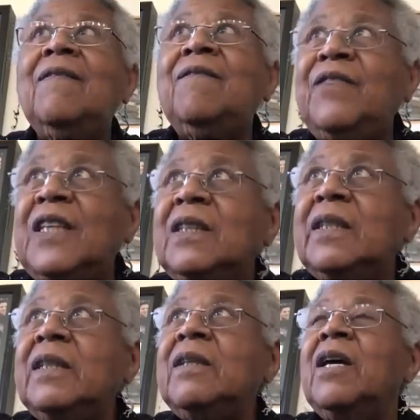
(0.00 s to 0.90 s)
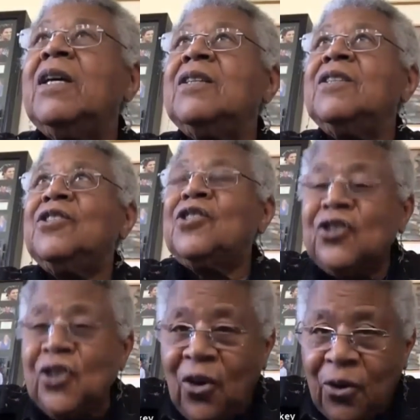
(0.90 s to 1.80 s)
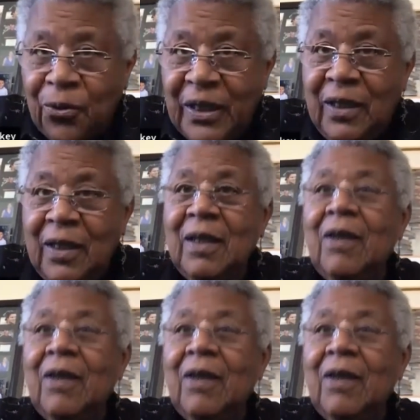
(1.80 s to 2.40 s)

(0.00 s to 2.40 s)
feeling sorry